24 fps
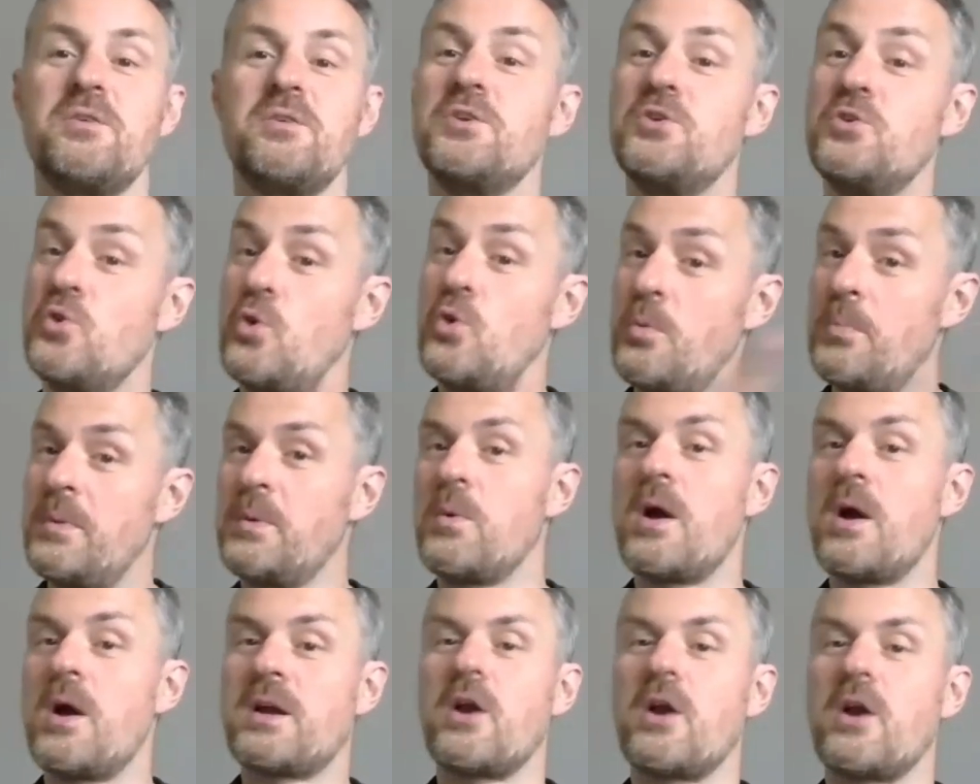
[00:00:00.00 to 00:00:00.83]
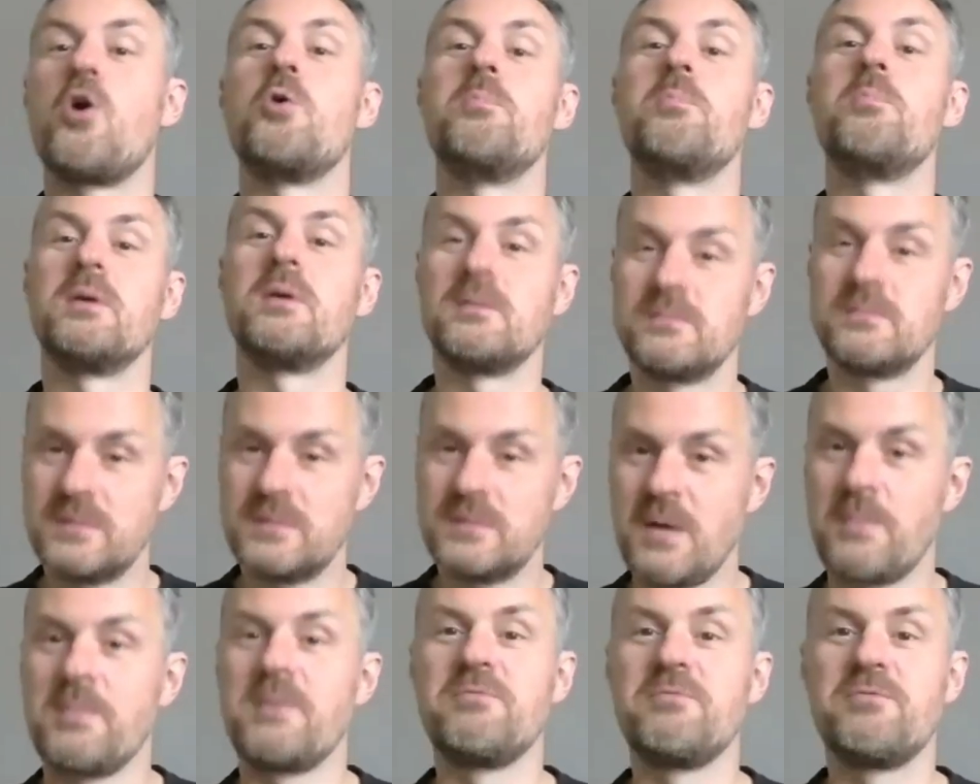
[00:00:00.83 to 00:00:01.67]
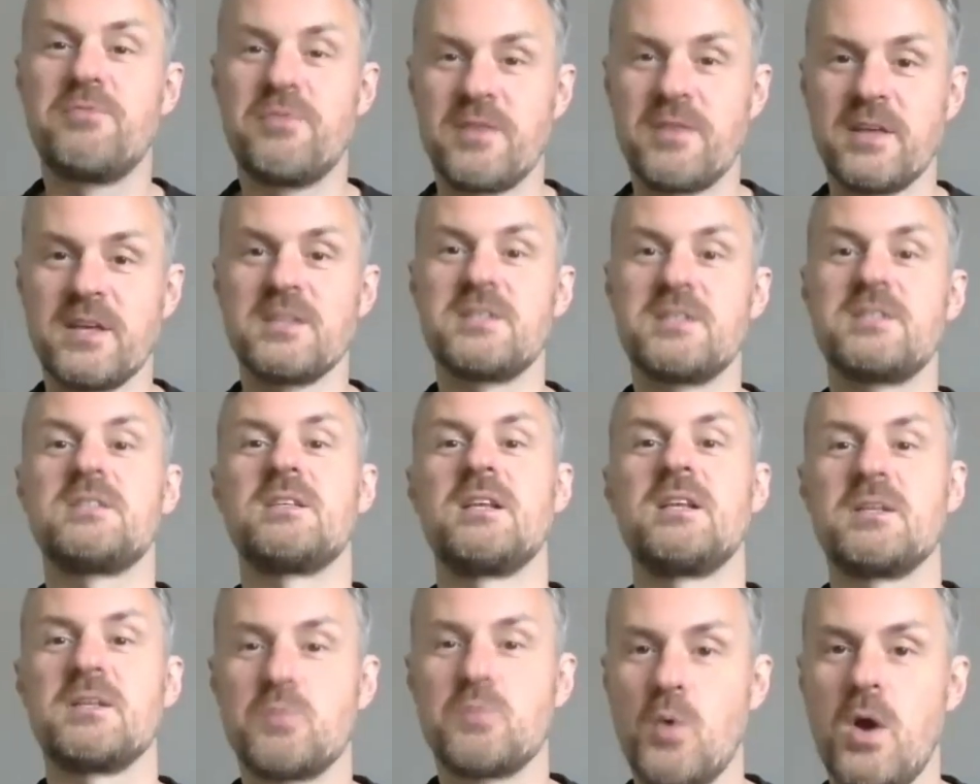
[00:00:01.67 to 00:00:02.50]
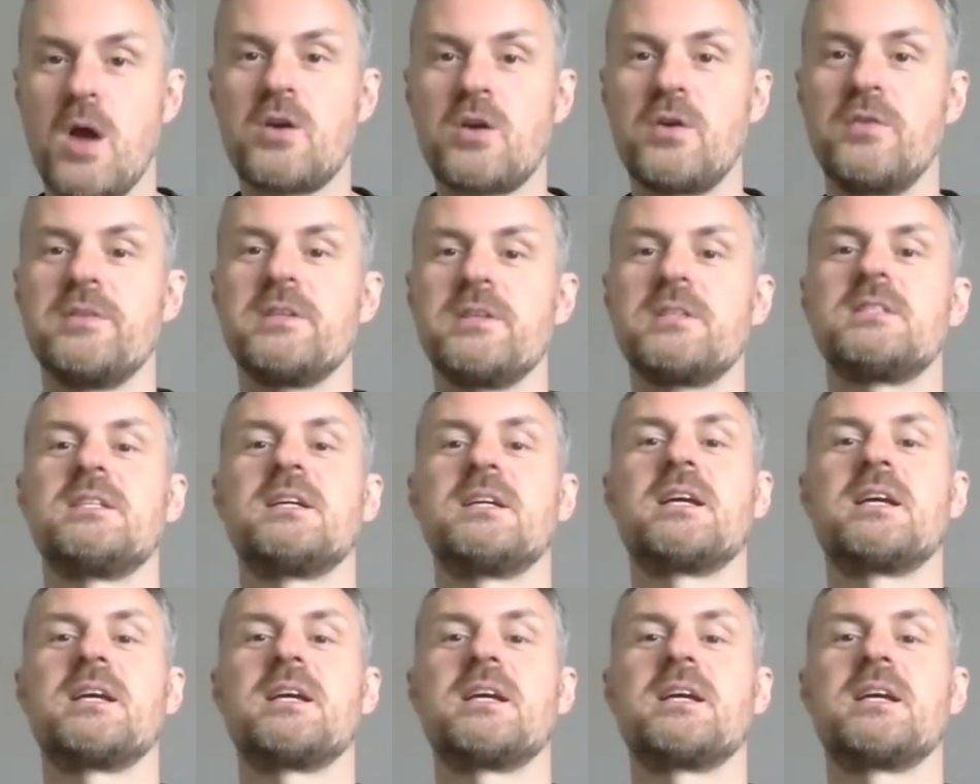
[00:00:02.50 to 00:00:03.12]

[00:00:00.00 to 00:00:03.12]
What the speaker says: know you normally work at home, but come in for this. Let's work on